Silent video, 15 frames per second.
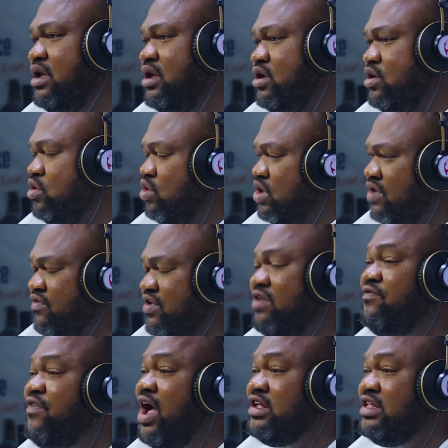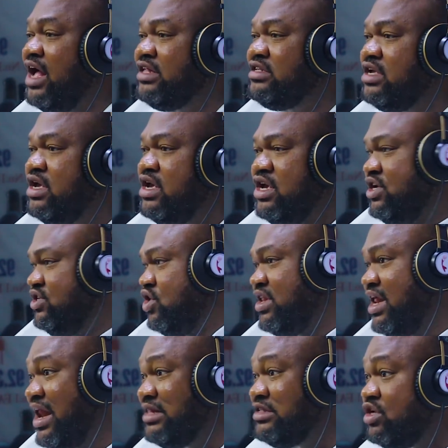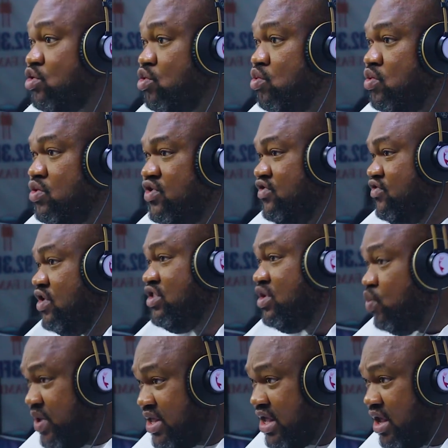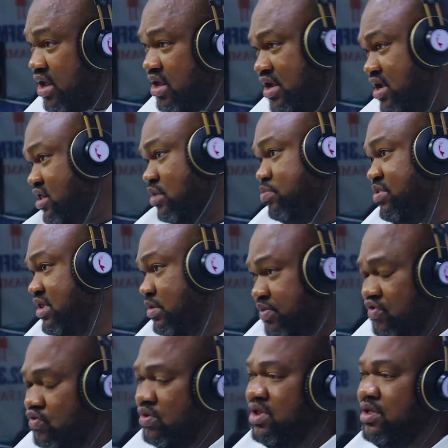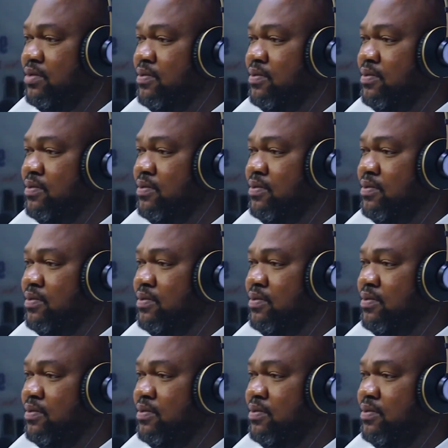You know, given the fact that he's not an Atiku, he's not a Wike in the PDP today.